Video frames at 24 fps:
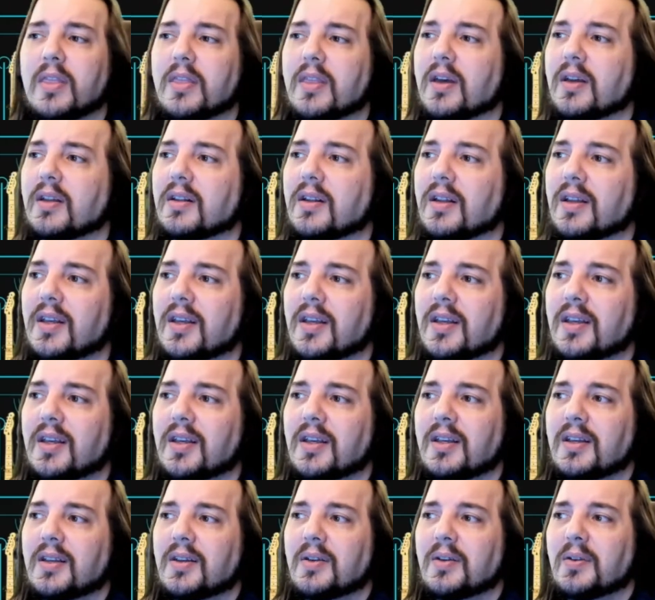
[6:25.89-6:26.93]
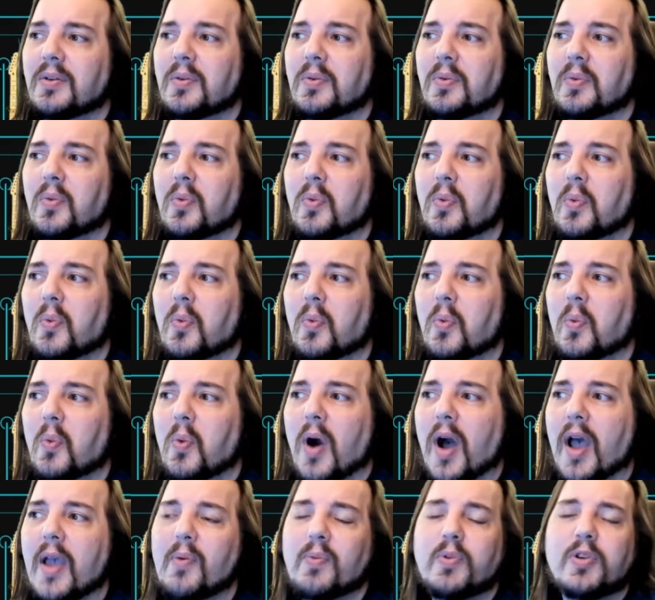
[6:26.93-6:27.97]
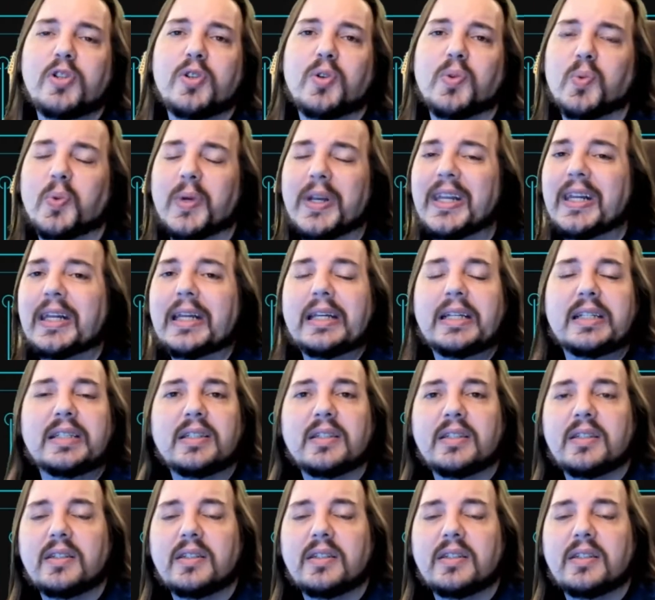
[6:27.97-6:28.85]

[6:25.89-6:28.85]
that why would you read it?